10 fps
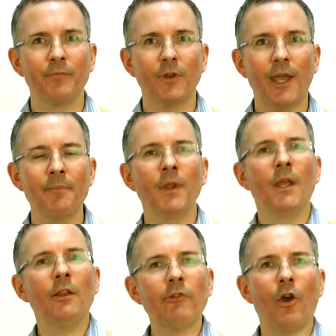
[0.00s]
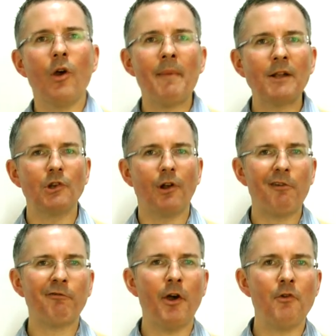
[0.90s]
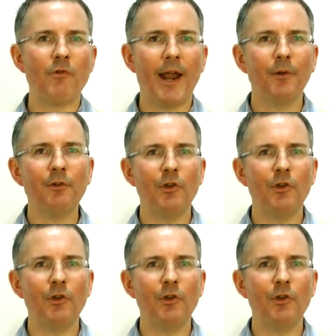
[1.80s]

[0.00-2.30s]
Okay, so imagine I phone round a